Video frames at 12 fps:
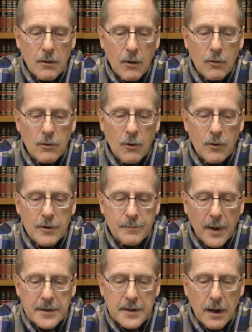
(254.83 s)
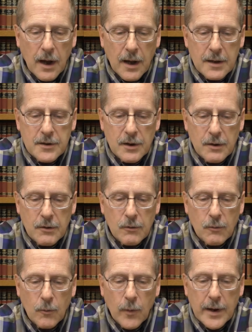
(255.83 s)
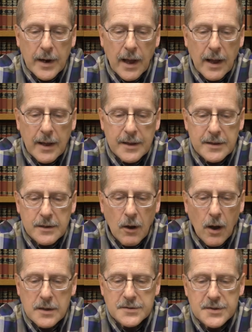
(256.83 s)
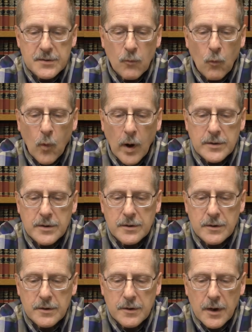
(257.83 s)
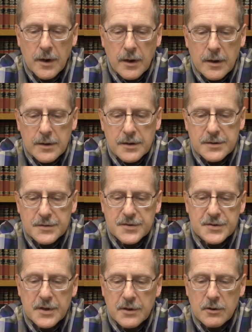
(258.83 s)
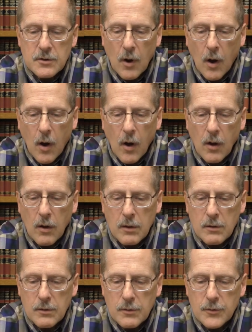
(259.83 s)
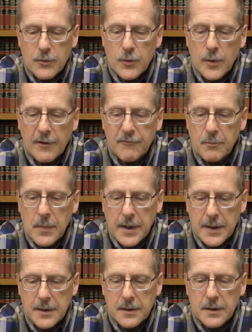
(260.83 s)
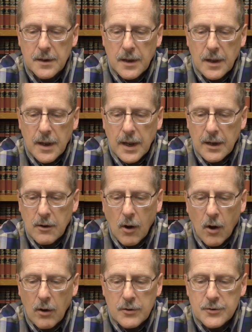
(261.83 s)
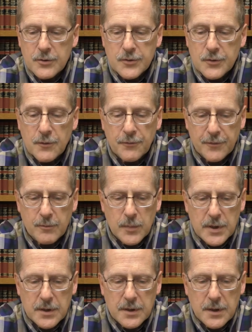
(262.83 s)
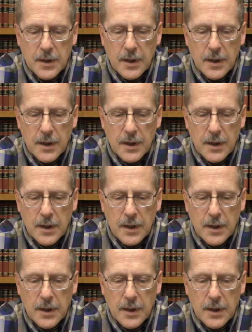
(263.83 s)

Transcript: O Lord my God, when I in awesome wonder consider all you have made, and all you do for me